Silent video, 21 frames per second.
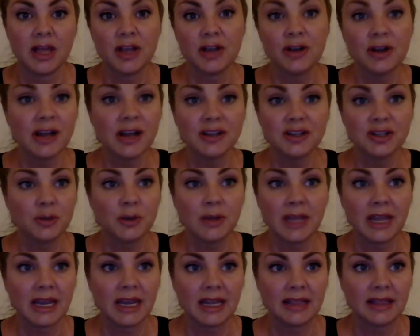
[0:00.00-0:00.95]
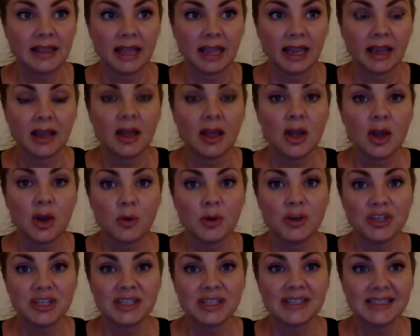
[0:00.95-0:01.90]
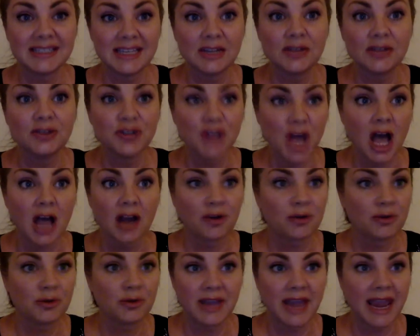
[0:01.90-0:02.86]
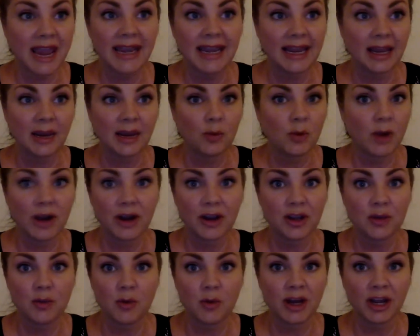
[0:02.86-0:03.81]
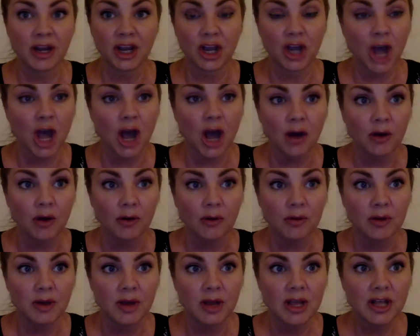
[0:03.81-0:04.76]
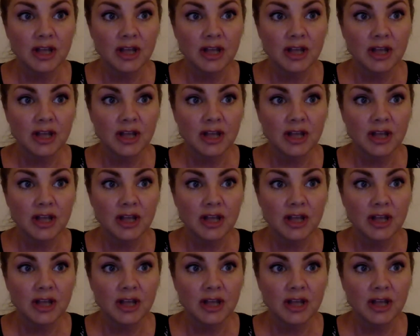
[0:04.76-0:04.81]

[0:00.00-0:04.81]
You're not doing anything, which is still not creating where you want to go.